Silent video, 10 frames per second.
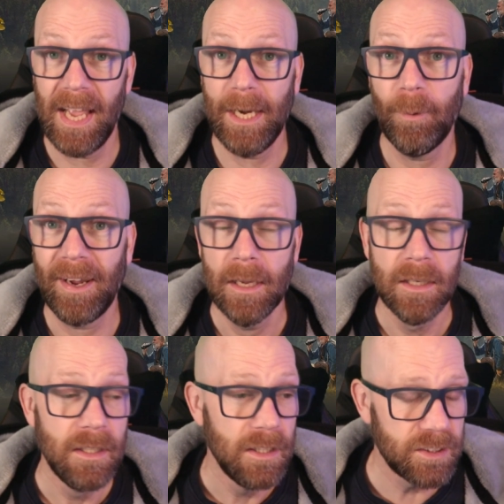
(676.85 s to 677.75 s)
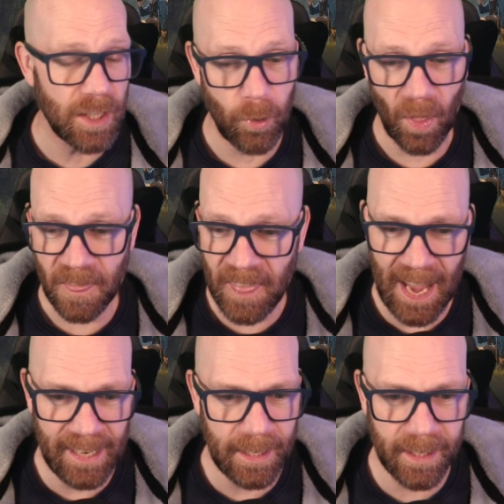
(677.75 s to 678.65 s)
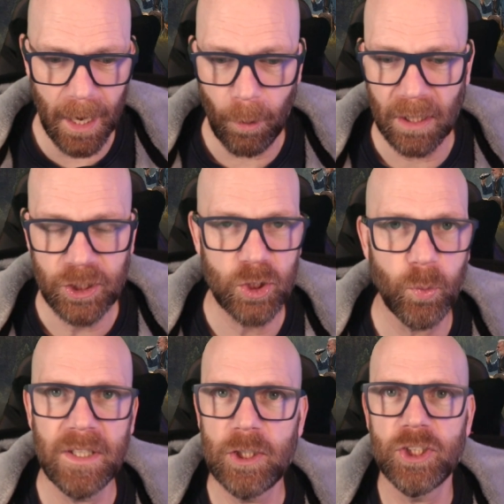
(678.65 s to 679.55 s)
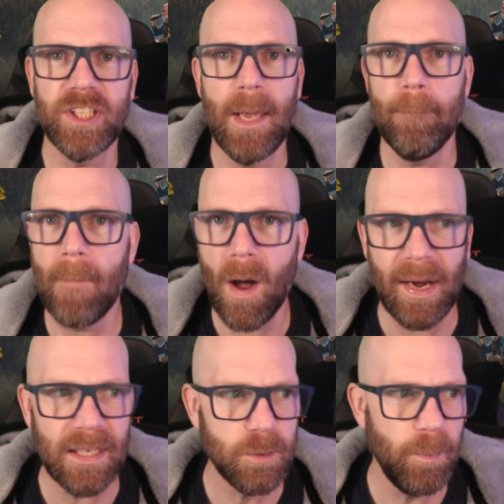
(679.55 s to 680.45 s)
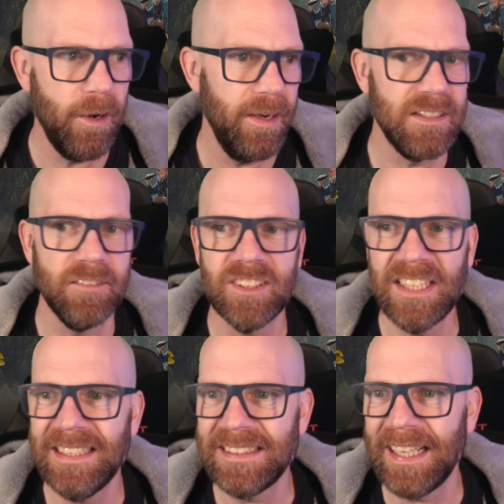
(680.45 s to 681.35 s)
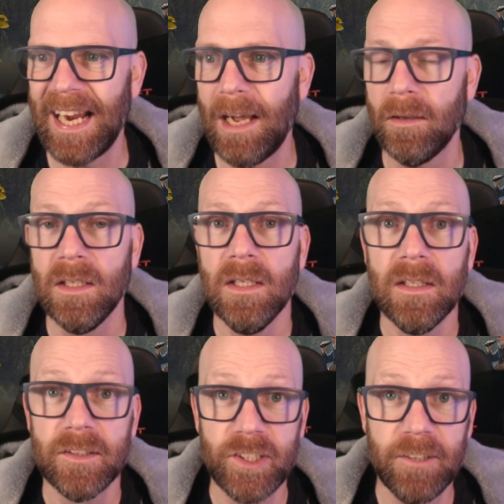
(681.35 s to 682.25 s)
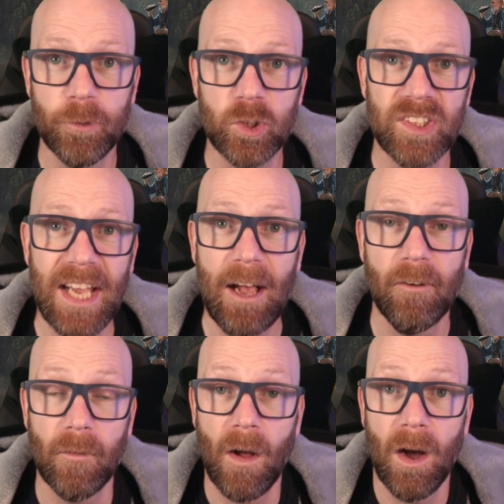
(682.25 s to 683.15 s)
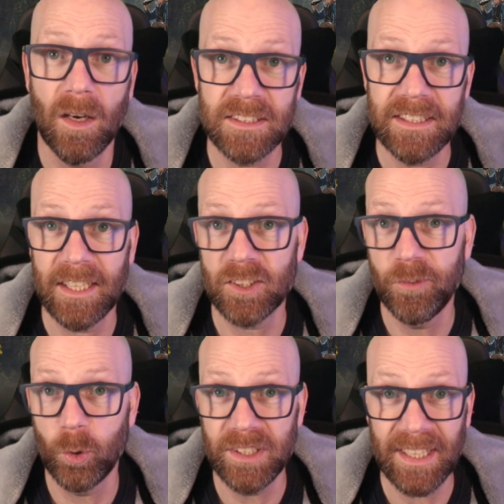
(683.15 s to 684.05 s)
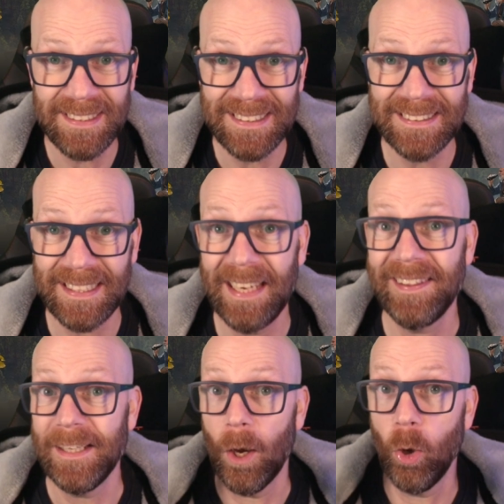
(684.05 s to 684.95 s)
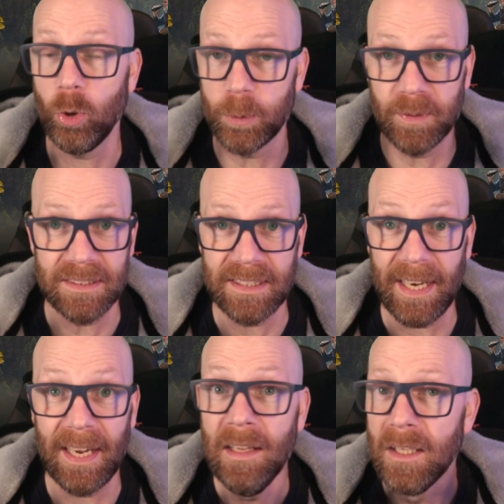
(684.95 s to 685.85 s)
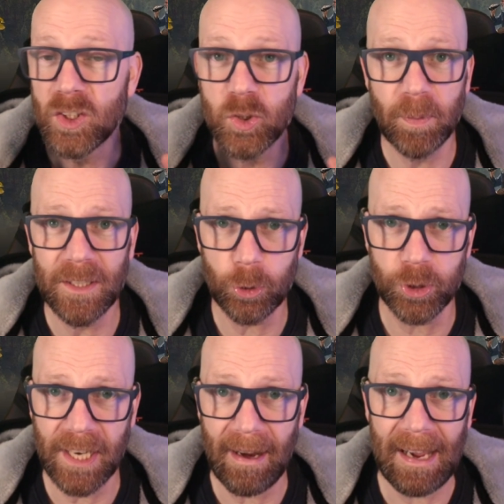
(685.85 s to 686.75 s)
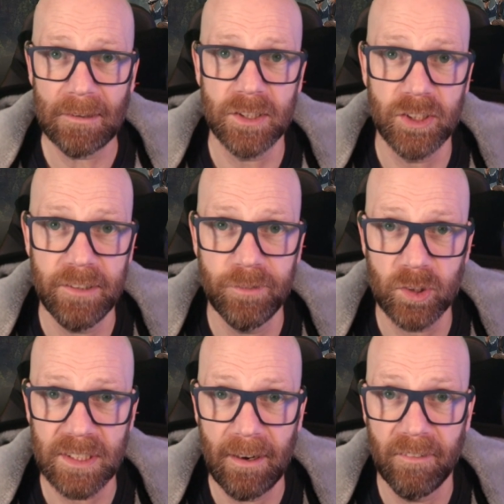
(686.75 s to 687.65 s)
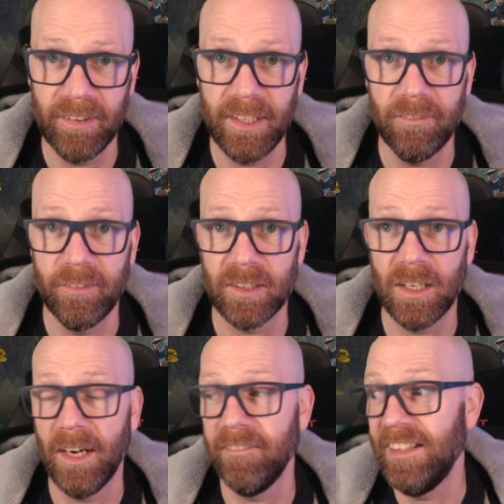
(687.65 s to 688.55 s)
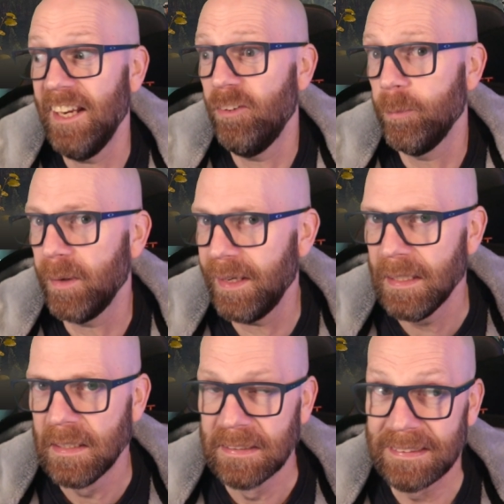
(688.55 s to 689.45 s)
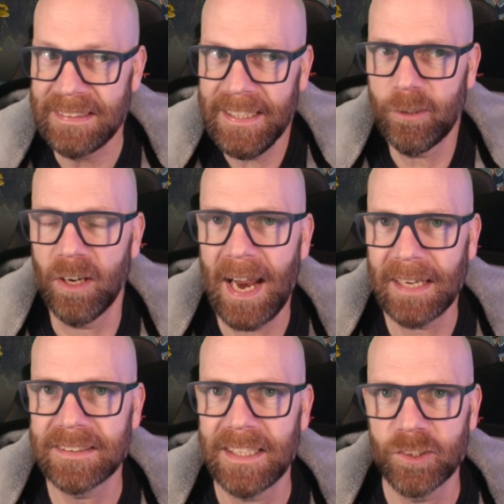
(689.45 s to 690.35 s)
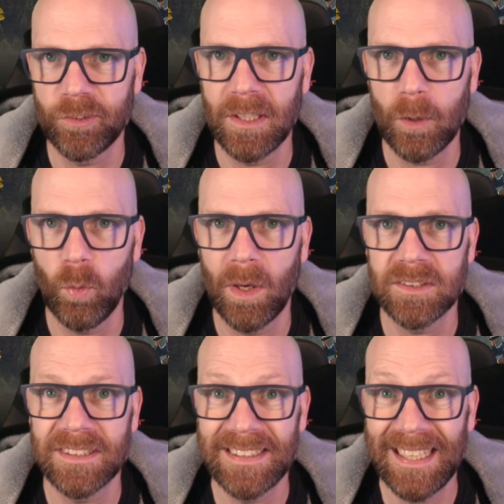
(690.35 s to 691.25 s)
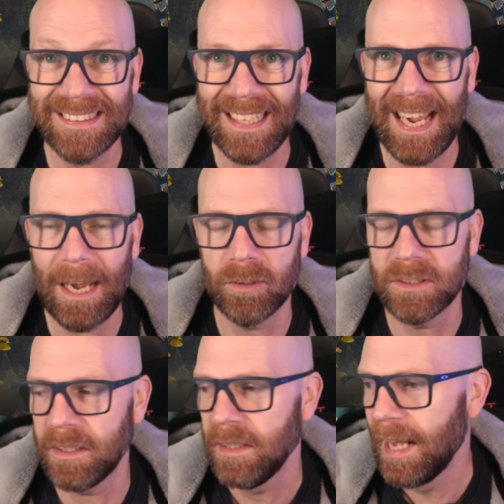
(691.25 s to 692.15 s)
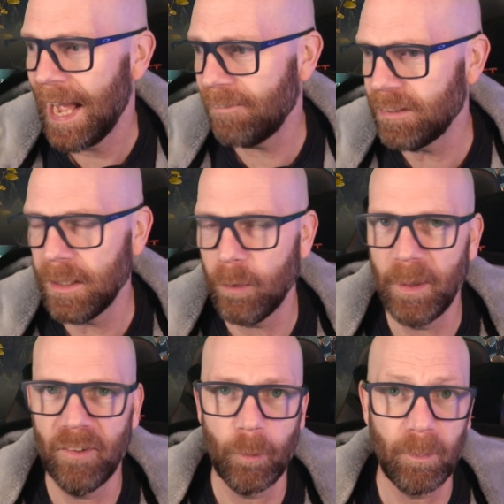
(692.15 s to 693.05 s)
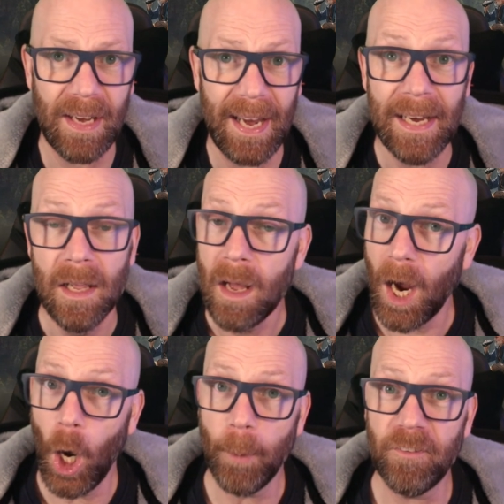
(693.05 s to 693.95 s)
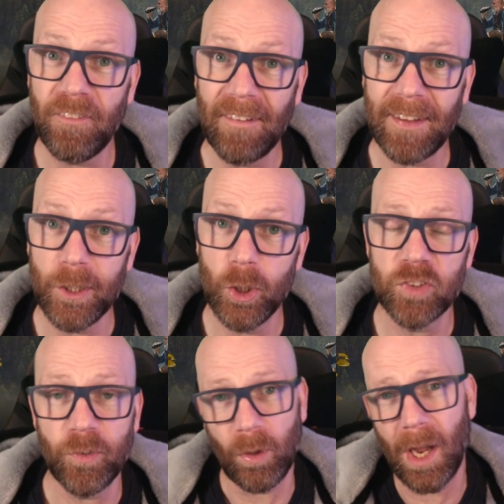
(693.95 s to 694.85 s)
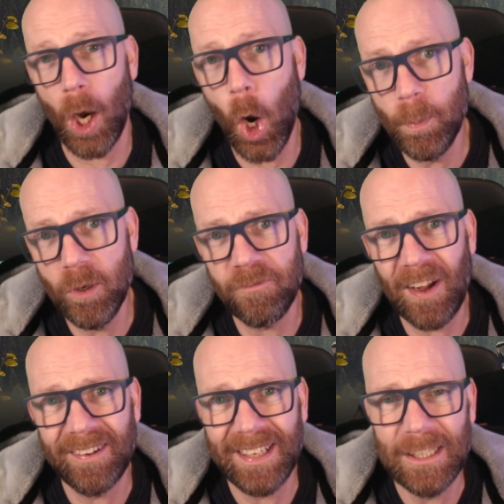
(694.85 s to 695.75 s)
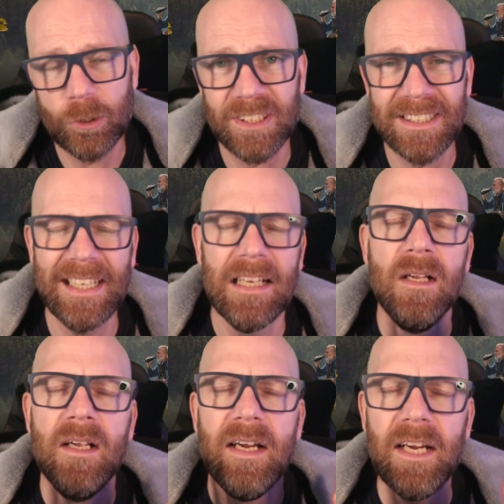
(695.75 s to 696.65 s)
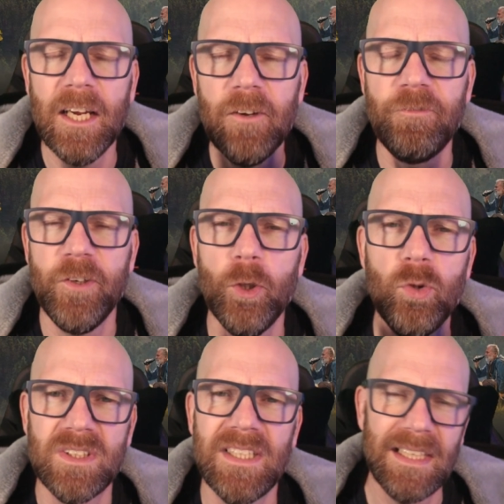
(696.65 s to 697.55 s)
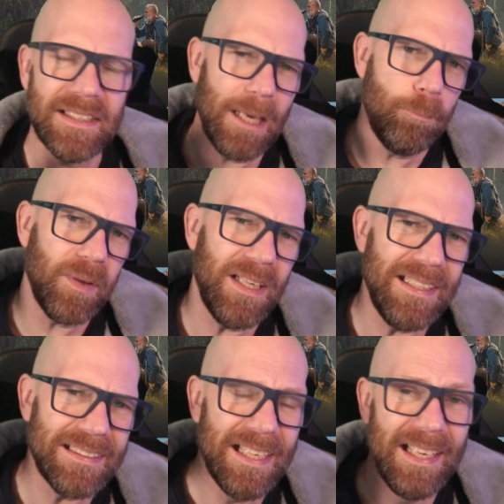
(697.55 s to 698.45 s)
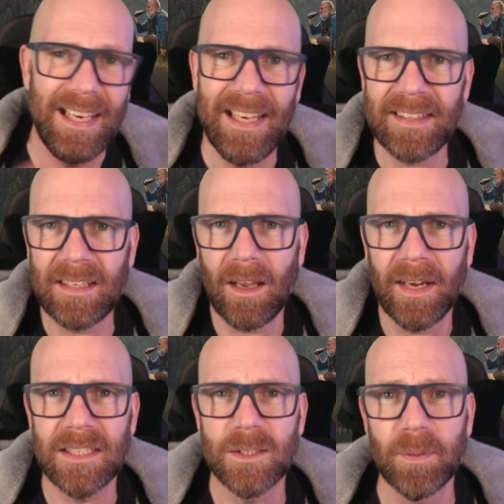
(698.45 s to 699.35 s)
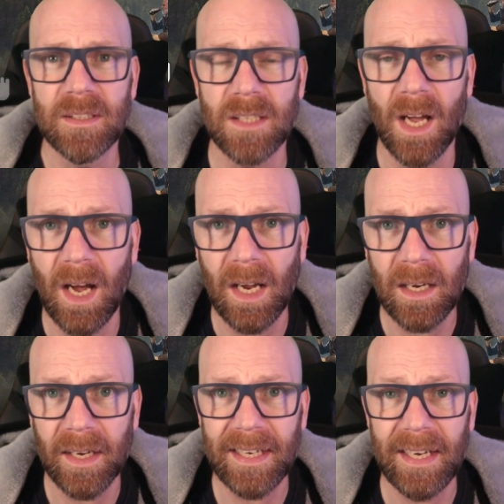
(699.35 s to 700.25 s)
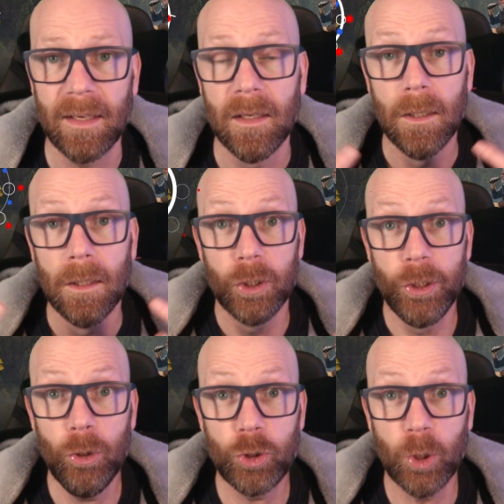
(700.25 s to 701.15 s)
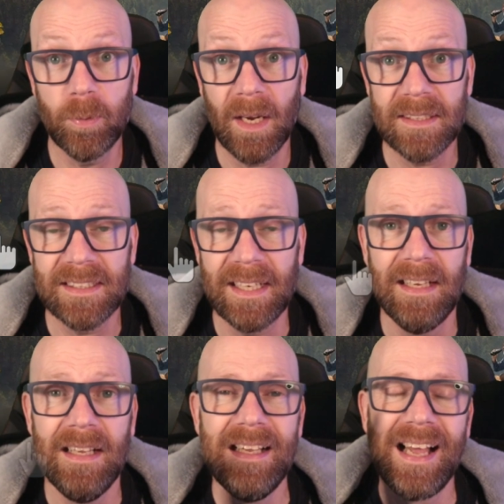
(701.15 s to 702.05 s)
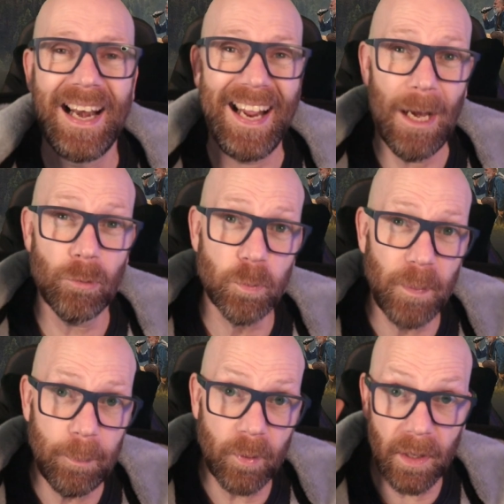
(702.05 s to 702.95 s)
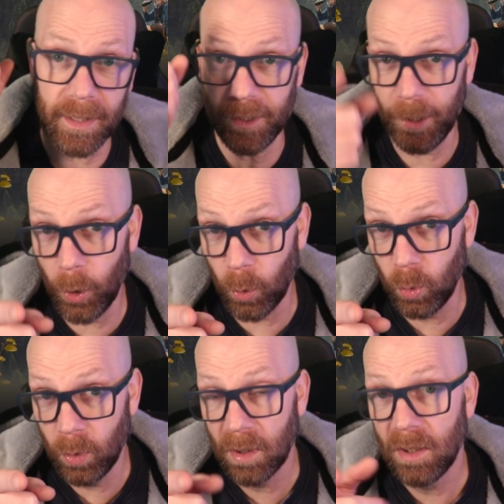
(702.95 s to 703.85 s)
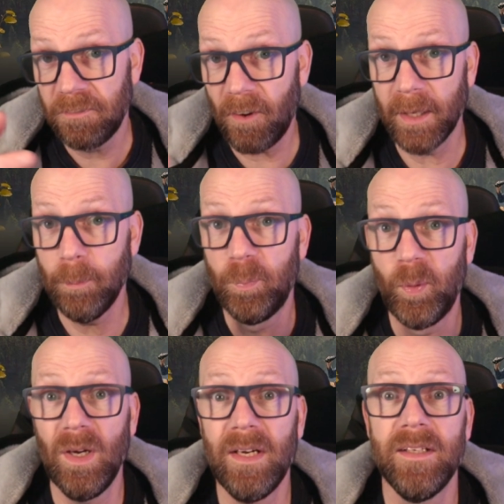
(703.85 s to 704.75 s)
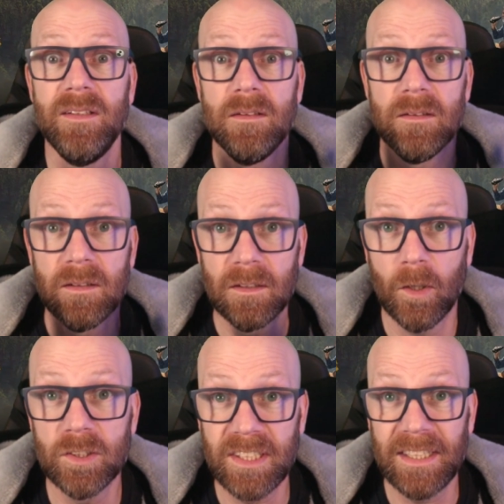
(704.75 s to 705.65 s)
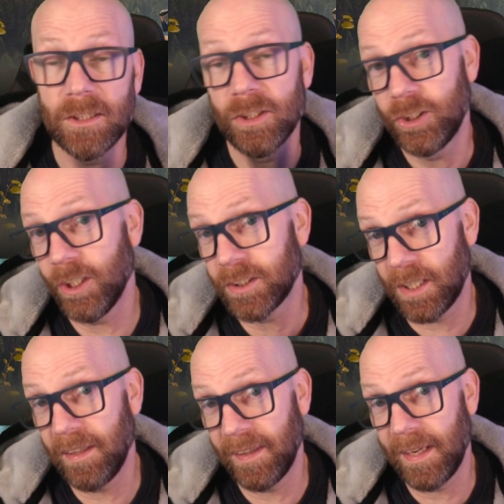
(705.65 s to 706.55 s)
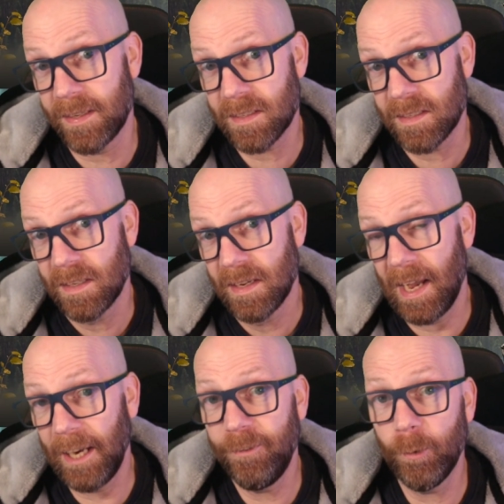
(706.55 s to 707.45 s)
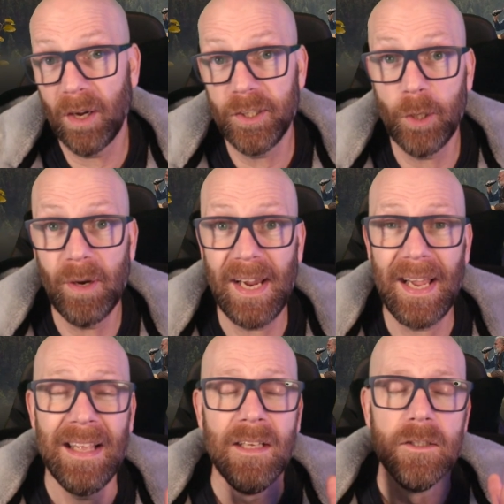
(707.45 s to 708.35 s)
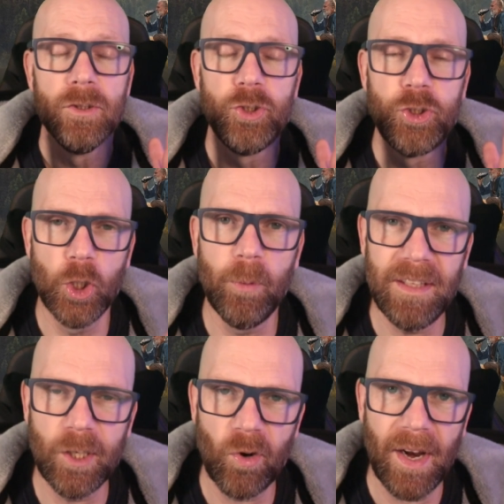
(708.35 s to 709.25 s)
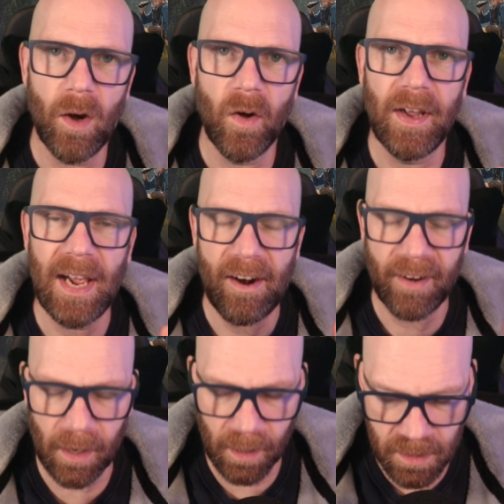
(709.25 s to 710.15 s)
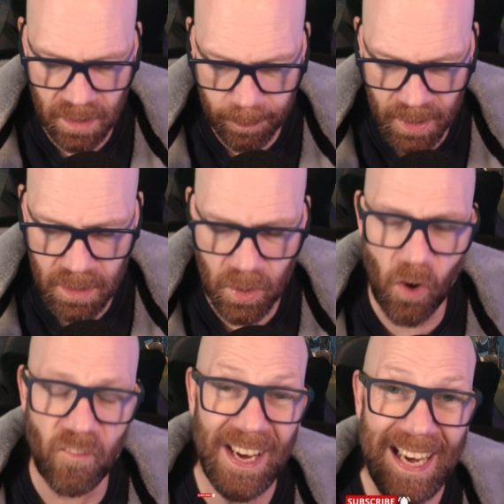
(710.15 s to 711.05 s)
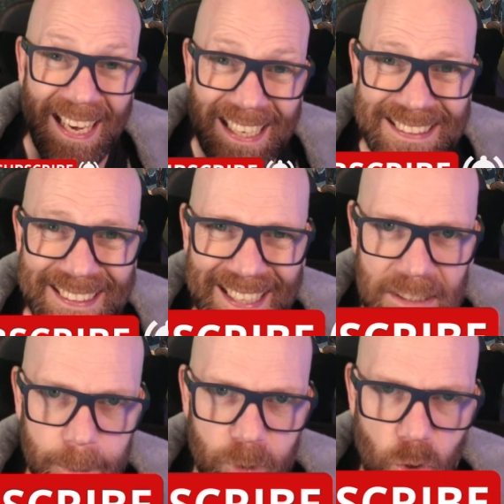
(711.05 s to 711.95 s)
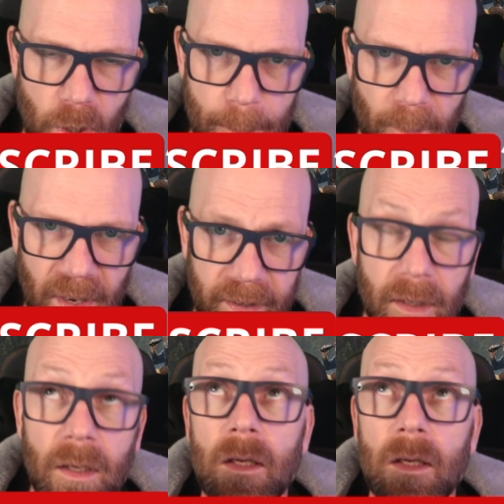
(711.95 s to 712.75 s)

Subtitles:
Anyway, so there you go. I just wanted to share my experience of testing out GeForce Now RTX 4080 tier, the ultimate tier. Special shout out to GeForce Now NVIDIA for kind of giving me secret access for a little while to test it out and to have a little bit of a play. I hope you found that useful. I hope you found it interesting. If you did, then please hit the likes because I like it, YouTube likes it, and it helps people like you find brilliant content just like this. And if you are new here, do me the great honor, arigato gozaimasu, of hitting that subscribe button,